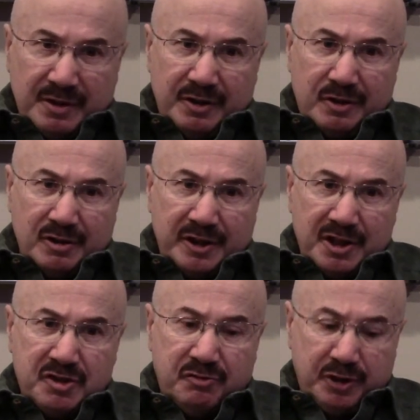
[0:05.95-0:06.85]
In our
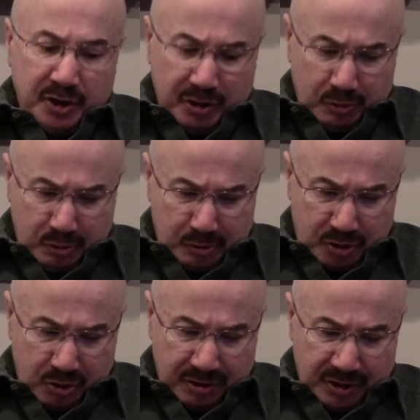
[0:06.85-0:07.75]
last video we were
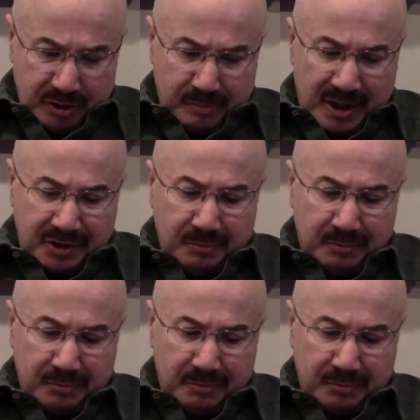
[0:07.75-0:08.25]
talking about